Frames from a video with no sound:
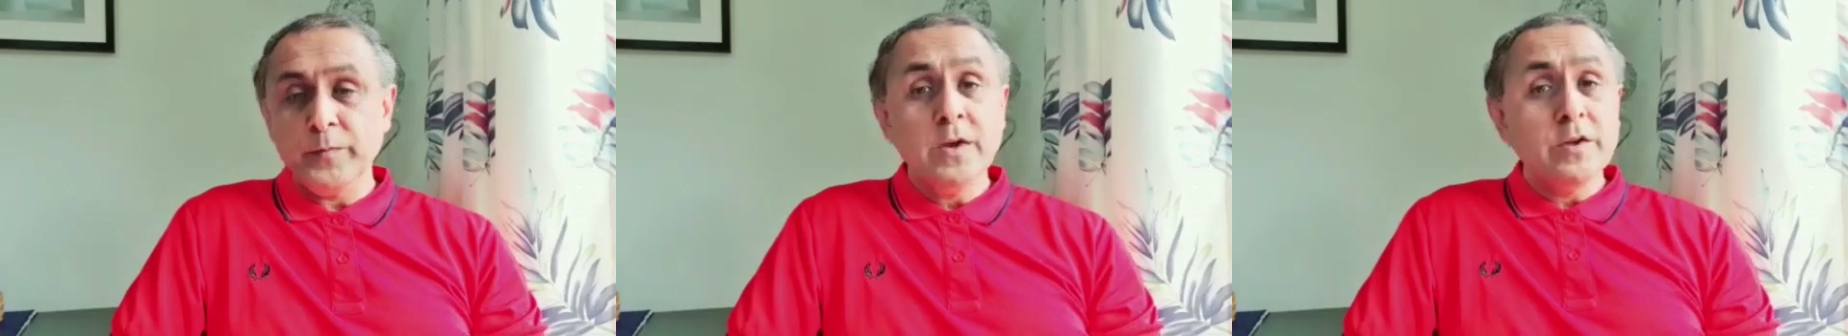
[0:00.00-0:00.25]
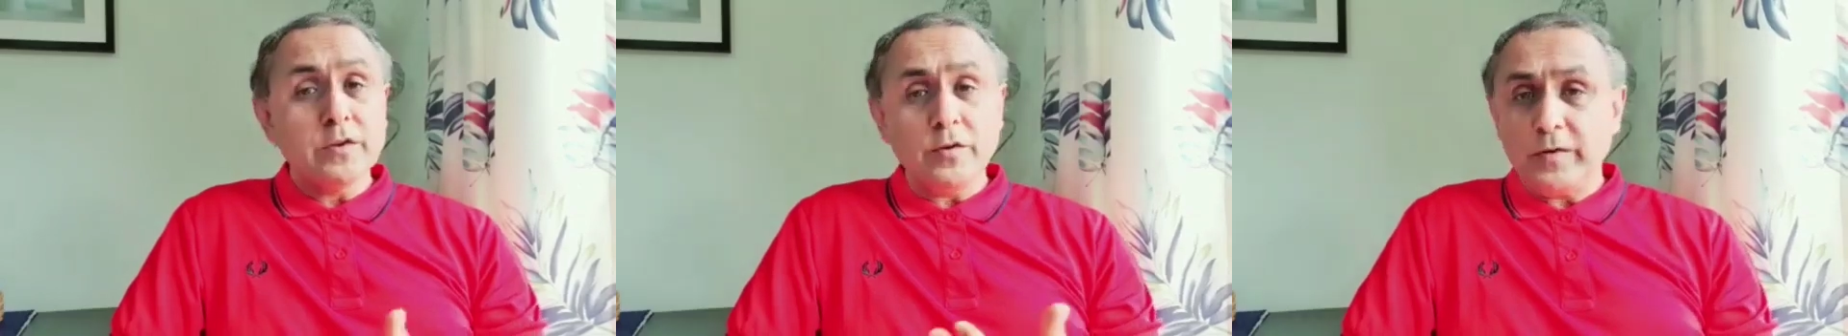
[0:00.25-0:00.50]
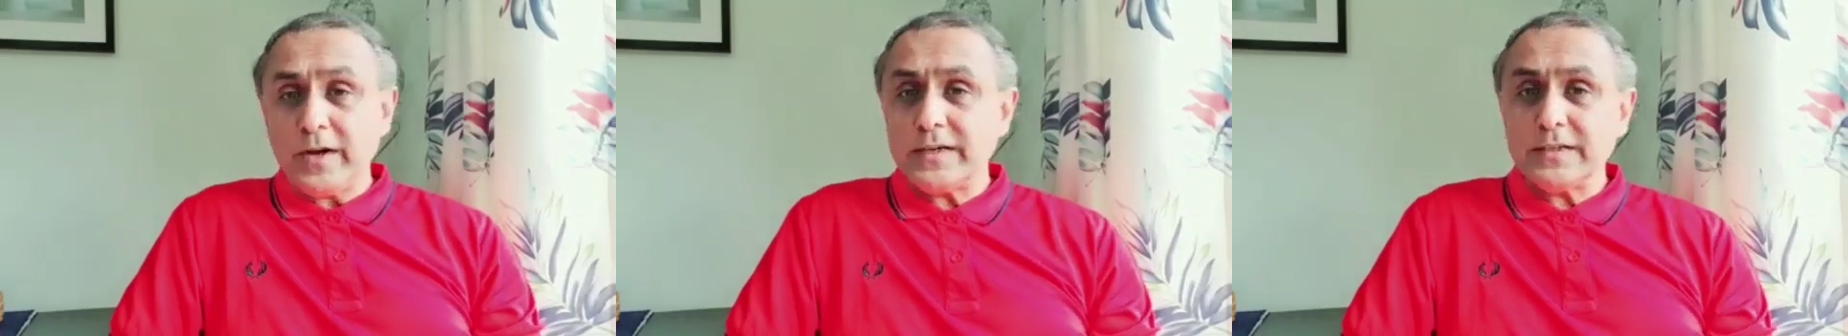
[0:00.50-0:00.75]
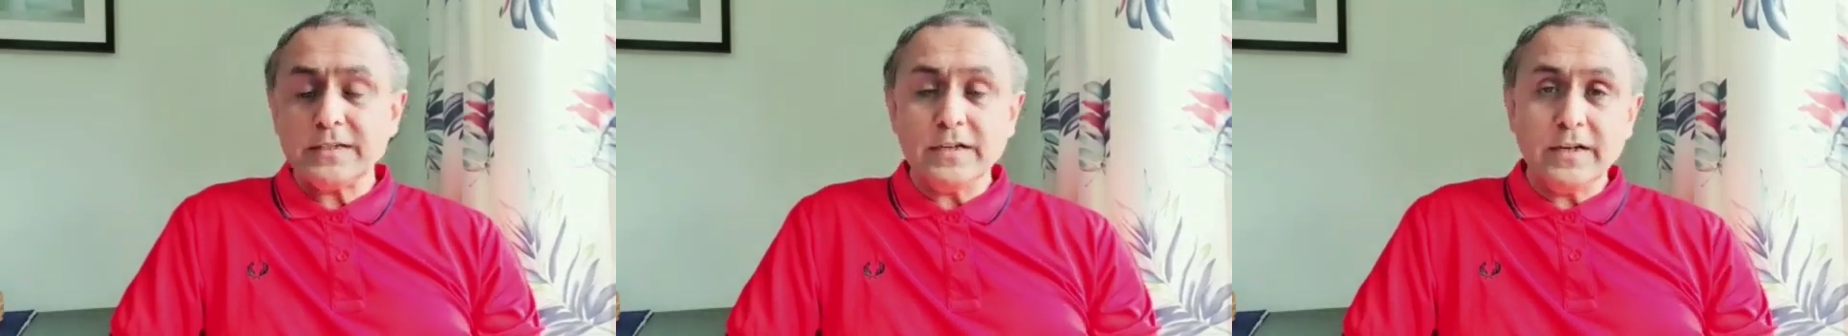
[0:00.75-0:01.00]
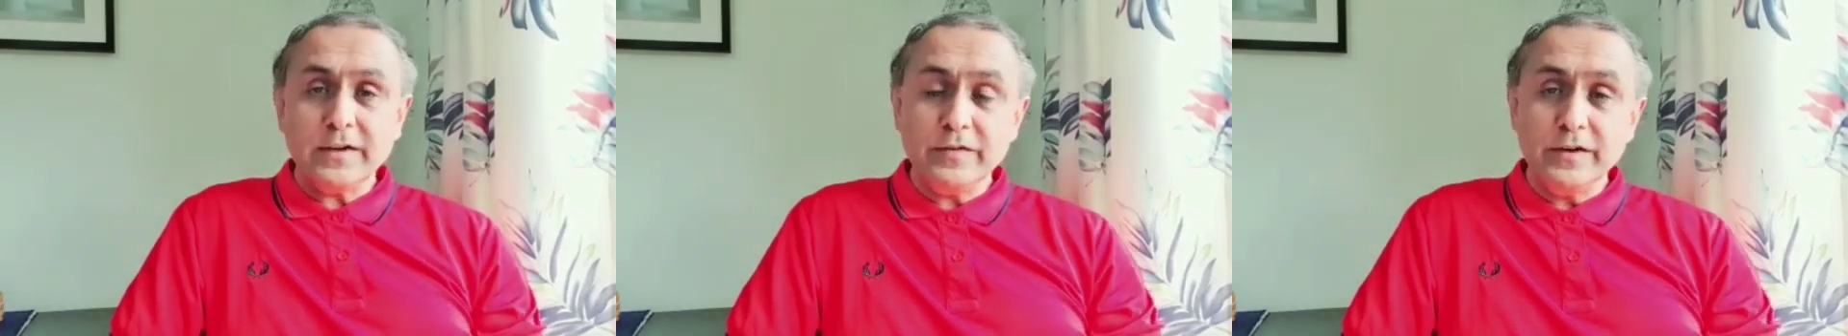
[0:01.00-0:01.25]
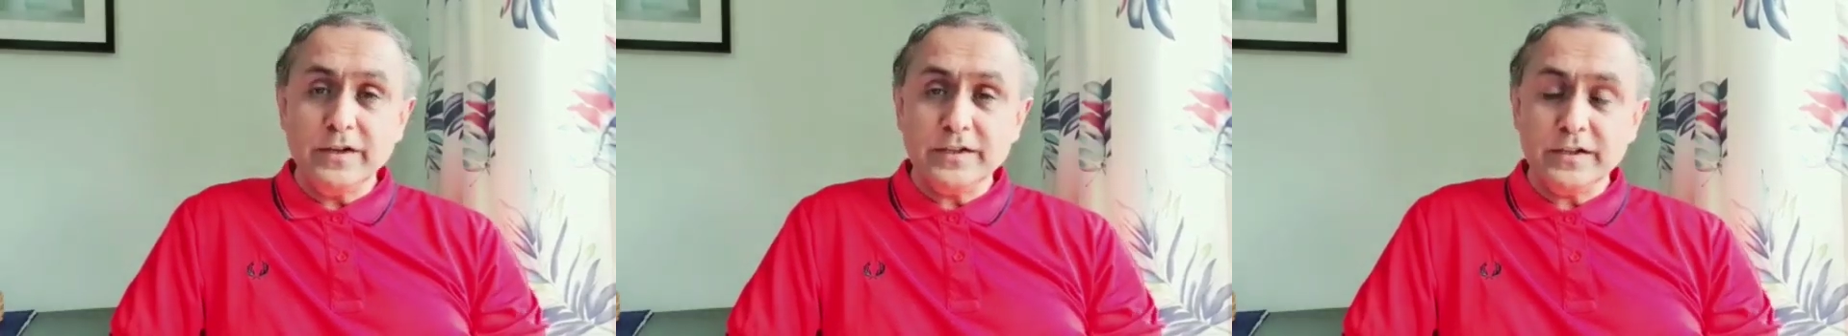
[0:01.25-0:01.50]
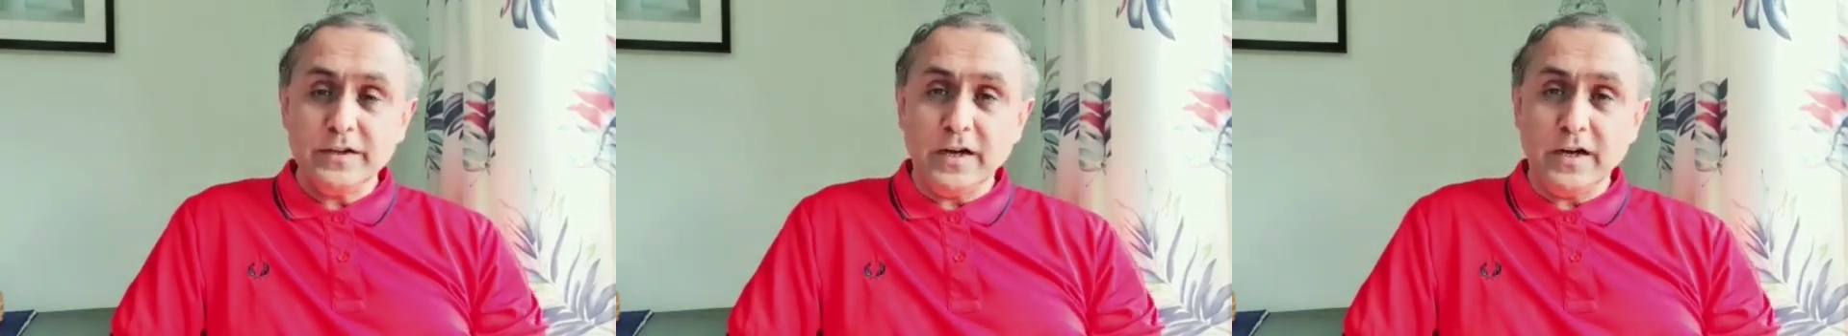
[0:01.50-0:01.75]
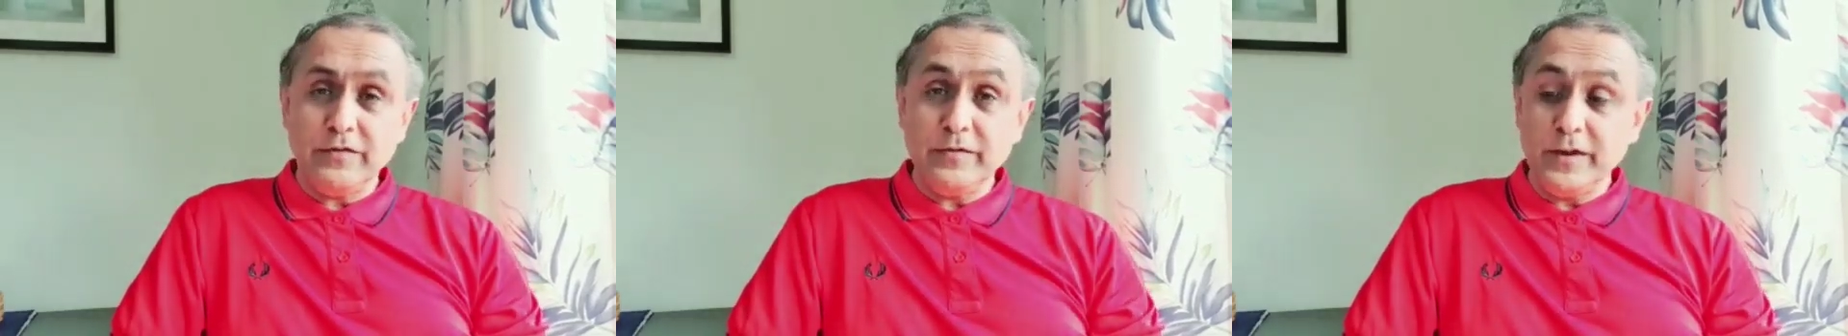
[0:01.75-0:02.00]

So what is the definition of